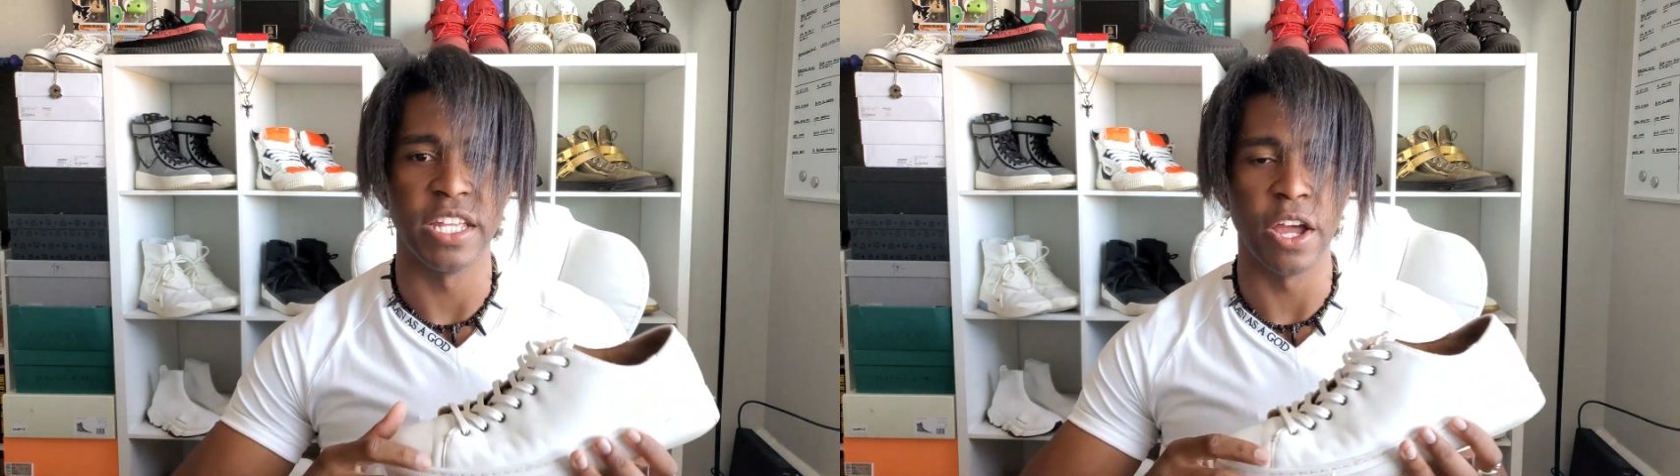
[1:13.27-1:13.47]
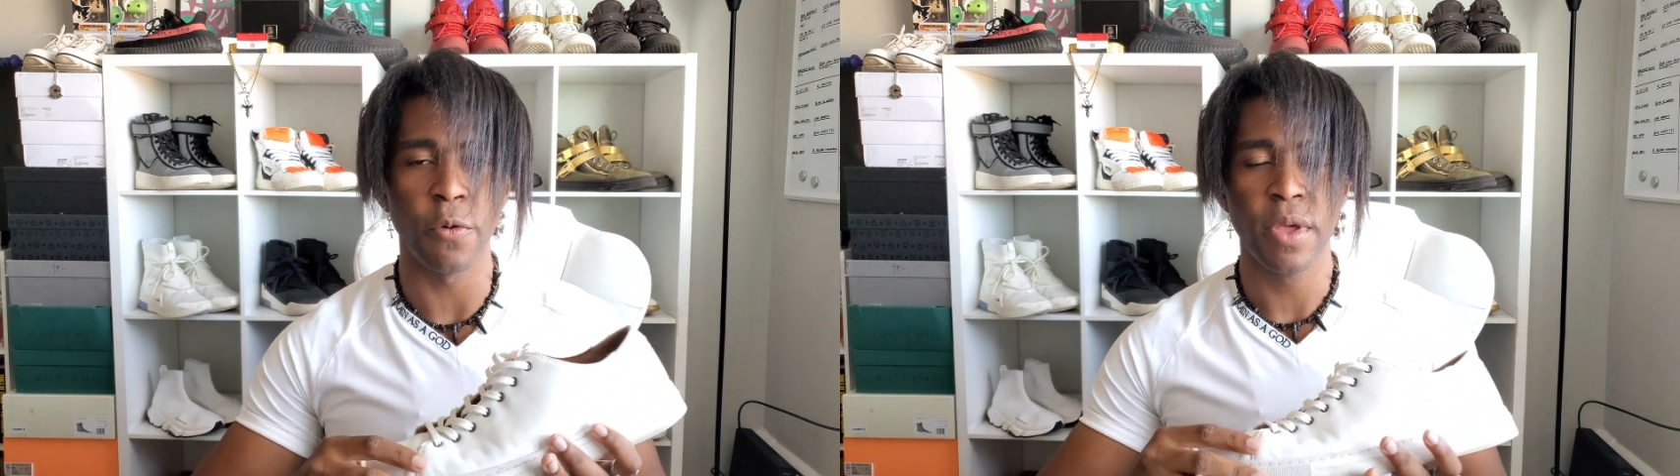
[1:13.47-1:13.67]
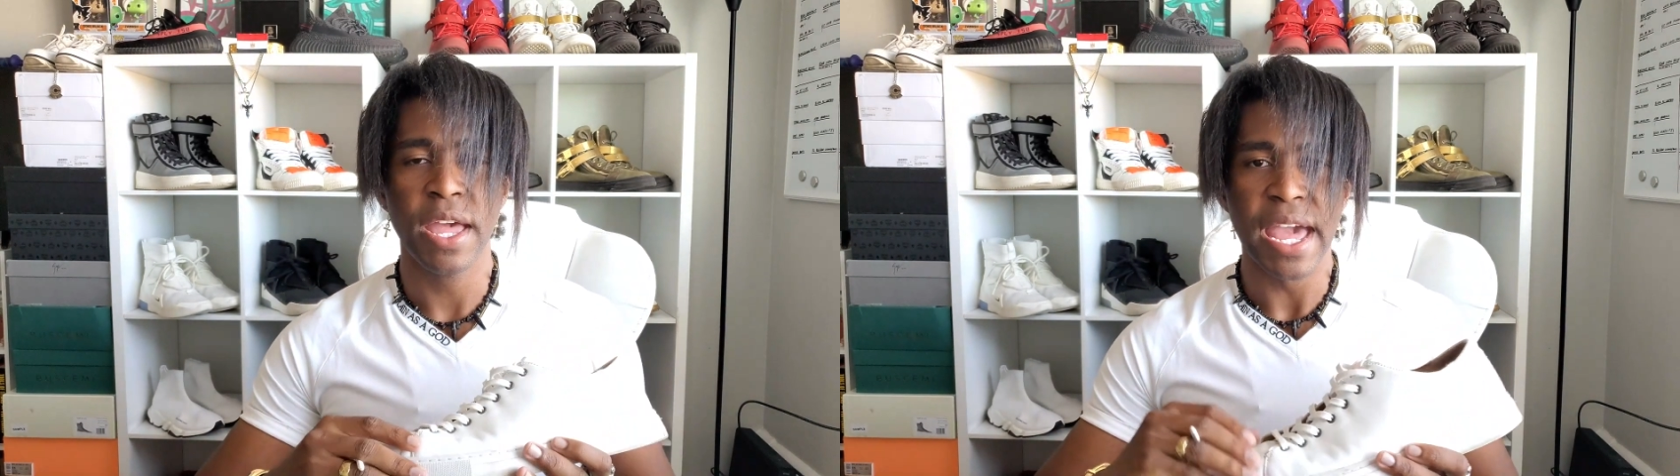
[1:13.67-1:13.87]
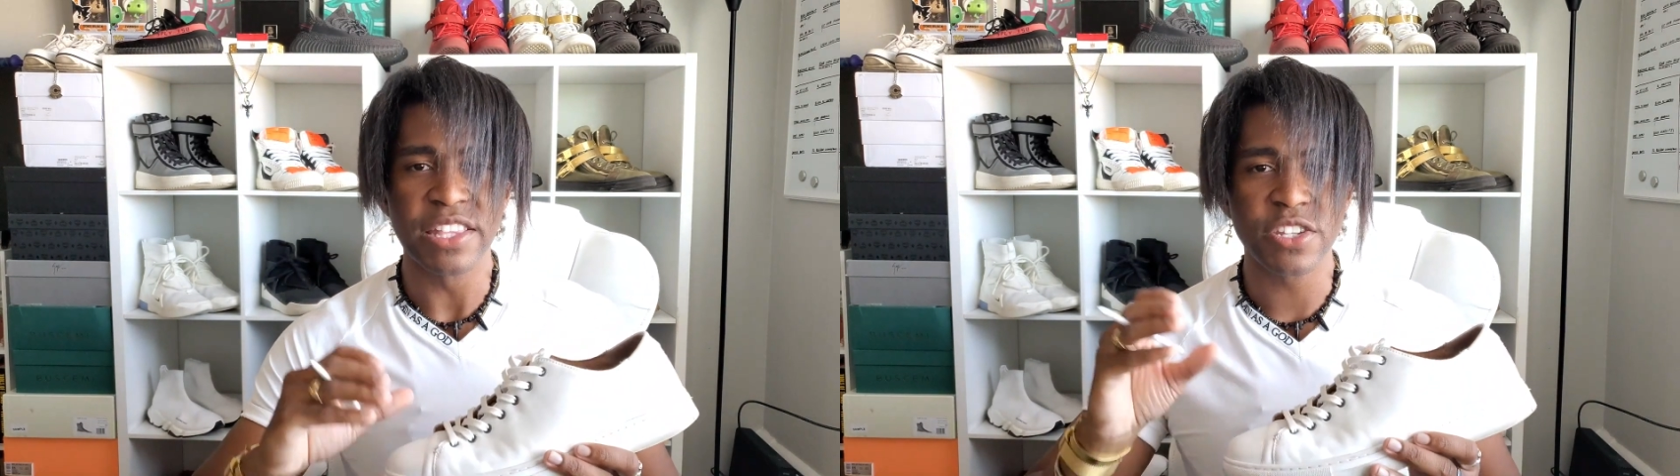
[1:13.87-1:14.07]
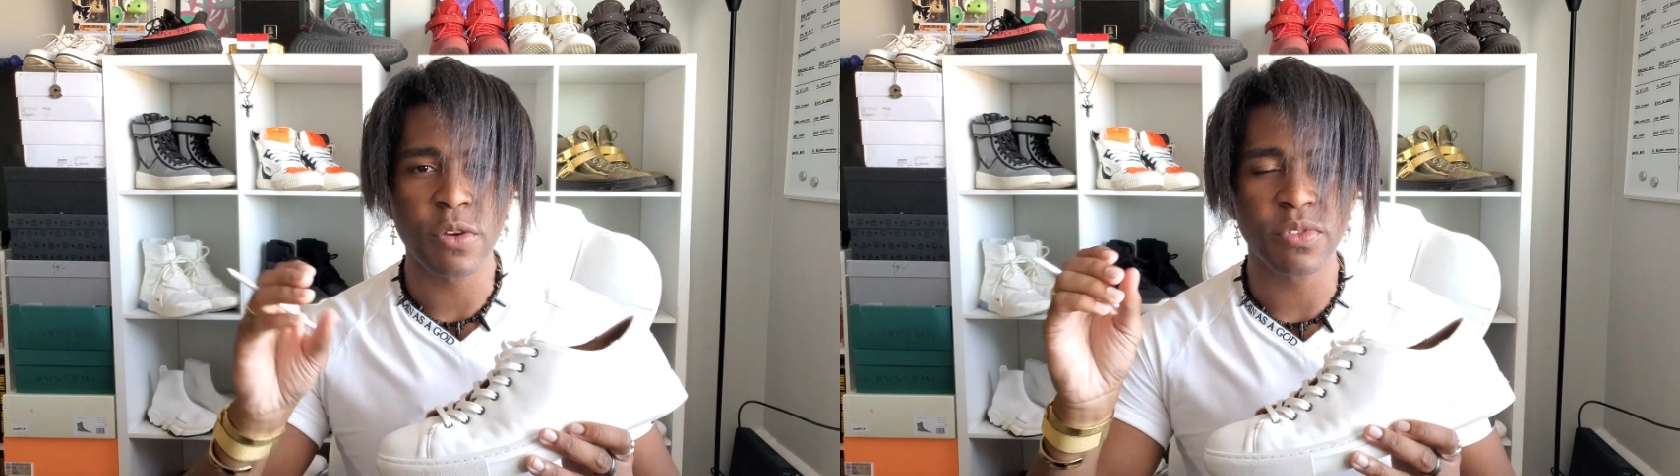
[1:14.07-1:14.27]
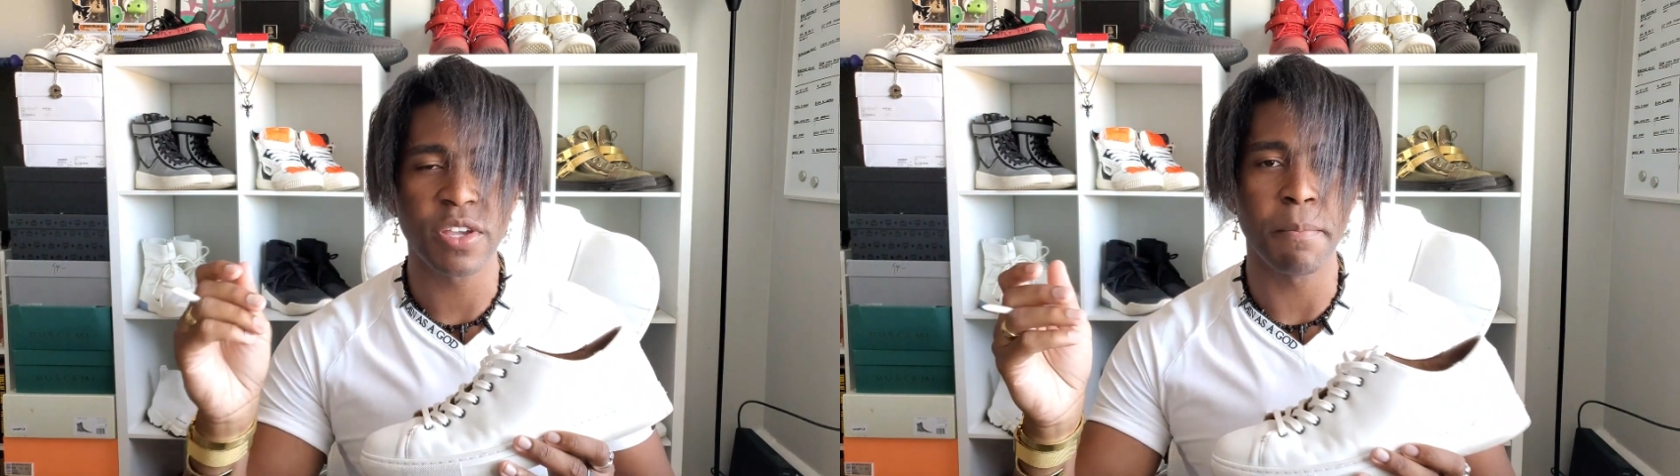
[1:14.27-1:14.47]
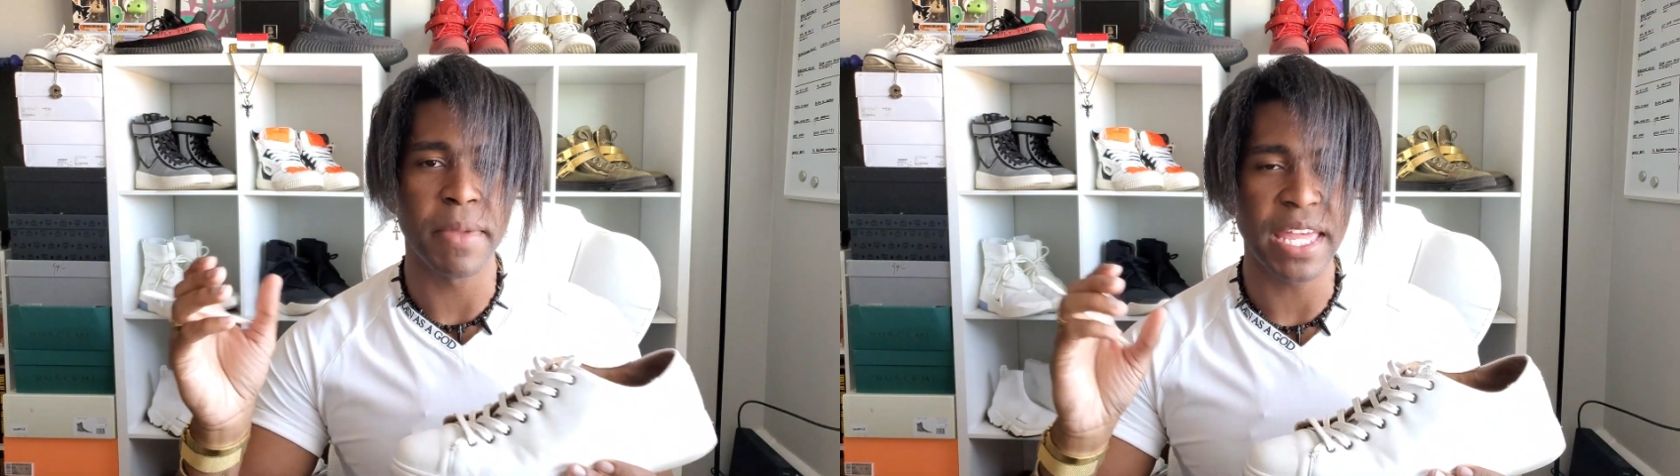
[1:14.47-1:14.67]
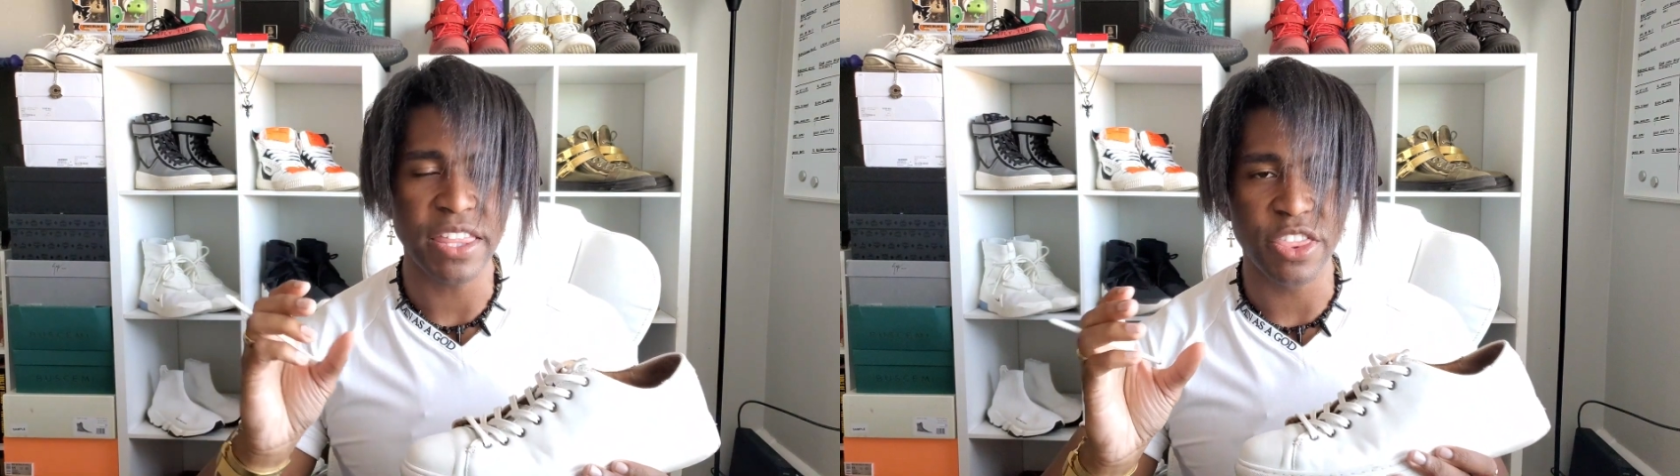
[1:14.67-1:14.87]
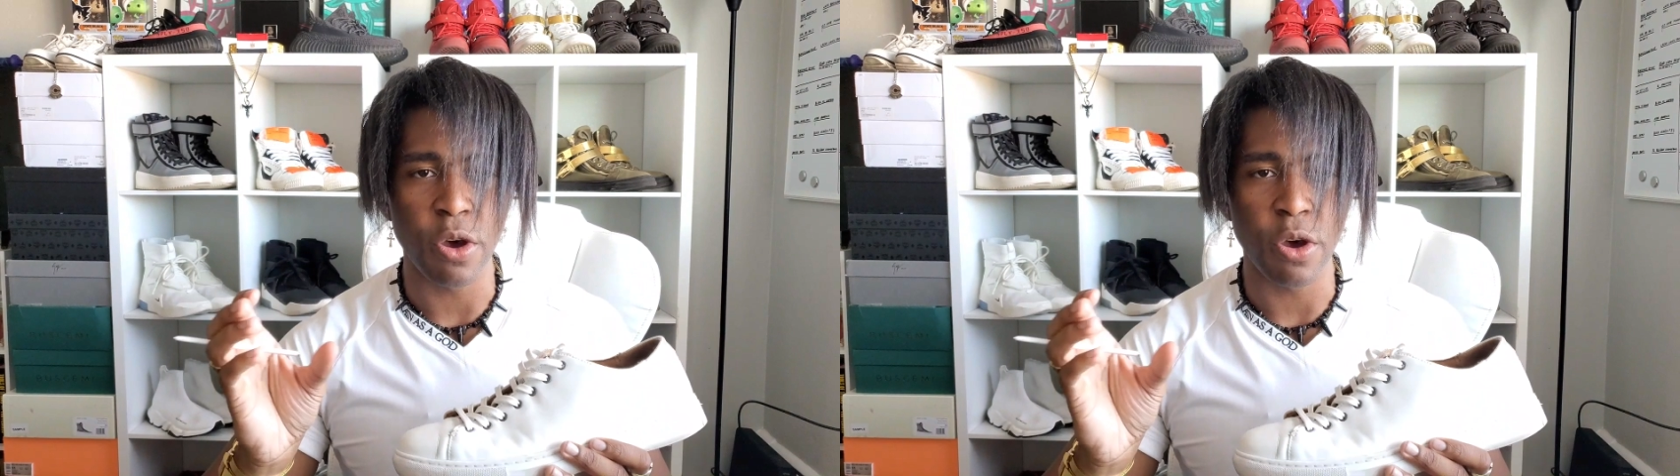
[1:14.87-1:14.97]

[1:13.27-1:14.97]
and so to me,